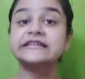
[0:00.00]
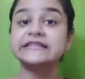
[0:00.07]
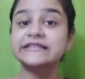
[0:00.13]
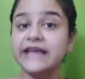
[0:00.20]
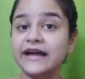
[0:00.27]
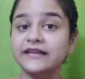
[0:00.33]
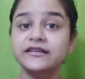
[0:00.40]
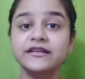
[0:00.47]

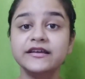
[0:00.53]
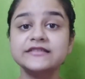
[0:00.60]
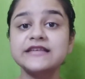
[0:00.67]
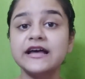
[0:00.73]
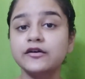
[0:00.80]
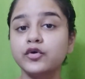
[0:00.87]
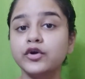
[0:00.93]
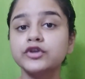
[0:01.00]
Candidates
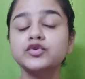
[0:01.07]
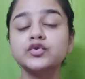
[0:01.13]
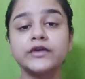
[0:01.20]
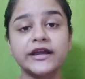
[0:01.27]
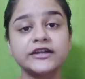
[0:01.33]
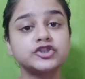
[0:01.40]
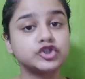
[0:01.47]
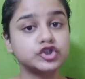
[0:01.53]
are going to
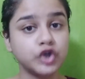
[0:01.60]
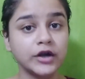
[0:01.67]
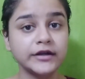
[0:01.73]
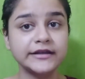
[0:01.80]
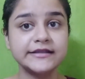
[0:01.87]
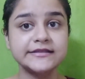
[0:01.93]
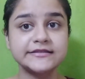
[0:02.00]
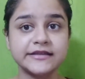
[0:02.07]
get
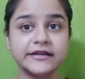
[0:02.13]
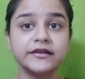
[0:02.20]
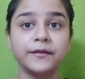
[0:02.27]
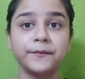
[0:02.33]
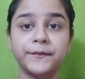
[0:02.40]
shortlisted